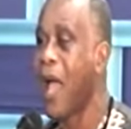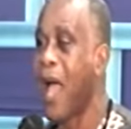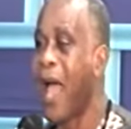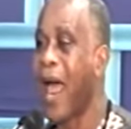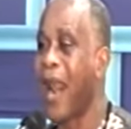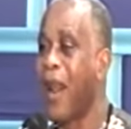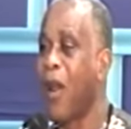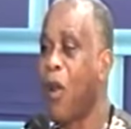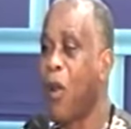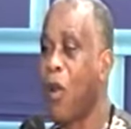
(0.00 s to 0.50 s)

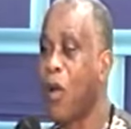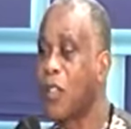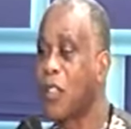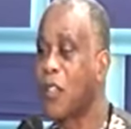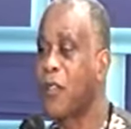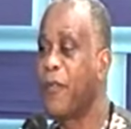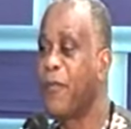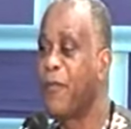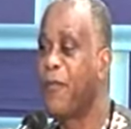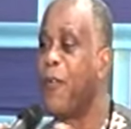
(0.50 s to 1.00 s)
and
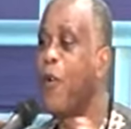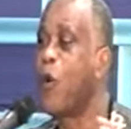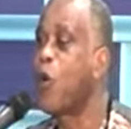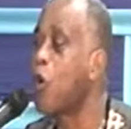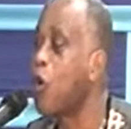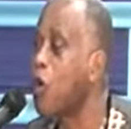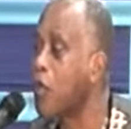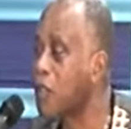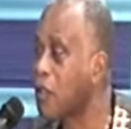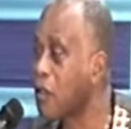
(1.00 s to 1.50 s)
lost
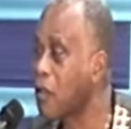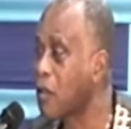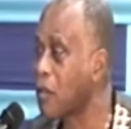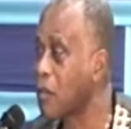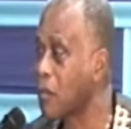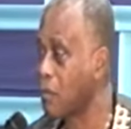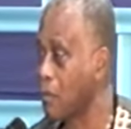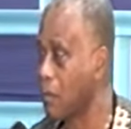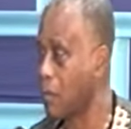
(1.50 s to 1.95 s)
focus.